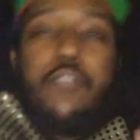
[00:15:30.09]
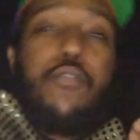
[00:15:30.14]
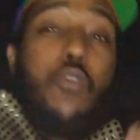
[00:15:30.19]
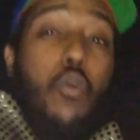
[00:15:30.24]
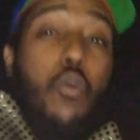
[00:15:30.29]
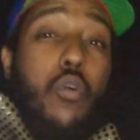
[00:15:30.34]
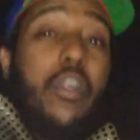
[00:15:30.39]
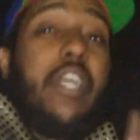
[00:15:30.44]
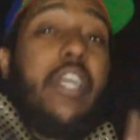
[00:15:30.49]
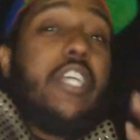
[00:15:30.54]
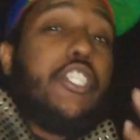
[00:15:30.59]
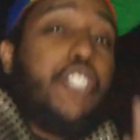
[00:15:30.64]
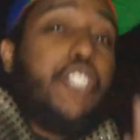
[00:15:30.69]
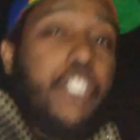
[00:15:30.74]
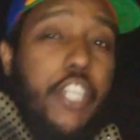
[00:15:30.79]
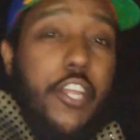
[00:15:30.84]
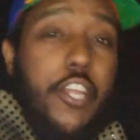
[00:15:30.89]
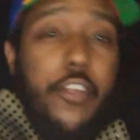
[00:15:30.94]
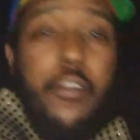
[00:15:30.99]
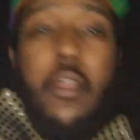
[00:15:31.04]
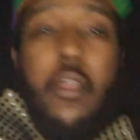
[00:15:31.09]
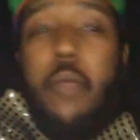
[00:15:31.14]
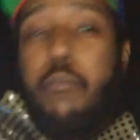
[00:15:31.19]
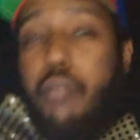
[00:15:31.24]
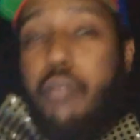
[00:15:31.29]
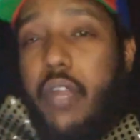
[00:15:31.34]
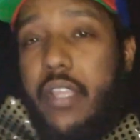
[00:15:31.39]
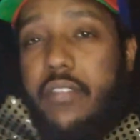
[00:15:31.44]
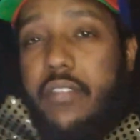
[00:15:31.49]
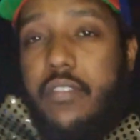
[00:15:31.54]
for share
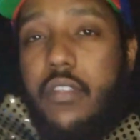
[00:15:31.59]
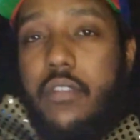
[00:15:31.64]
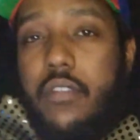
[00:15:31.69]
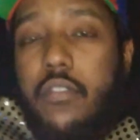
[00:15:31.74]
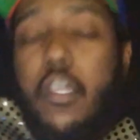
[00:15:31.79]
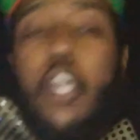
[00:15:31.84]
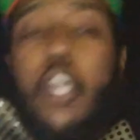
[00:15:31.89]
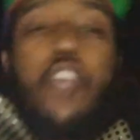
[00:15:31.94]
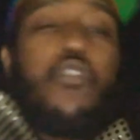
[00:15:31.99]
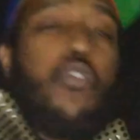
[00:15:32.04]
prices.